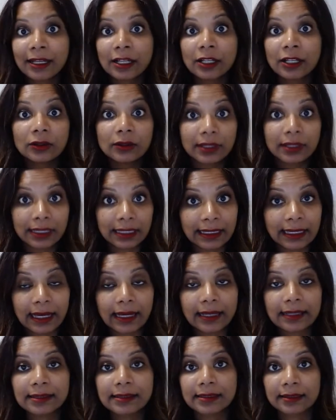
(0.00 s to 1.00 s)
you can
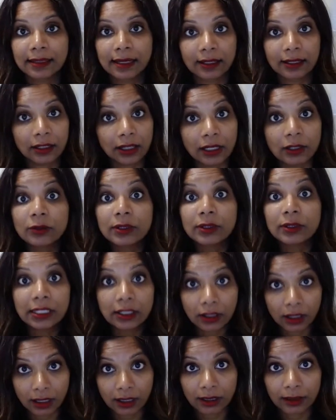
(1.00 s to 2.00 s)
get a green
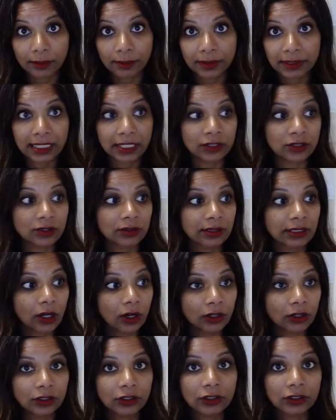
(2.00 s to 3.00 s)
card potentially
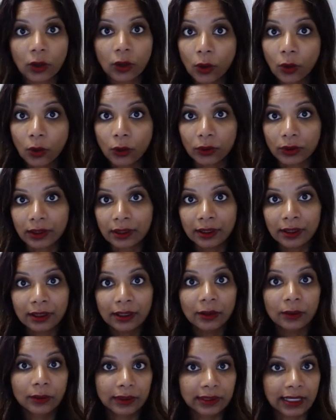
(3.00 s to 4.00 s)
on your own
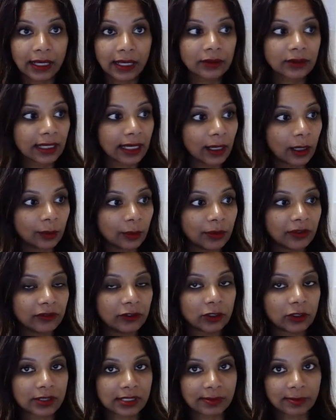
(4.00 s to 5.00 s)
without the help of
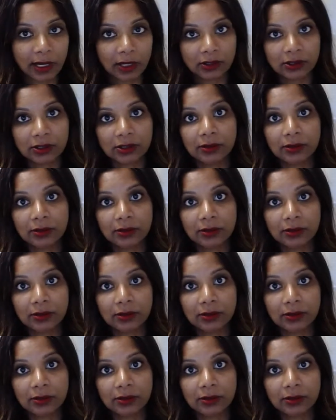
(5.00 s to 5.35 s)
your spouse.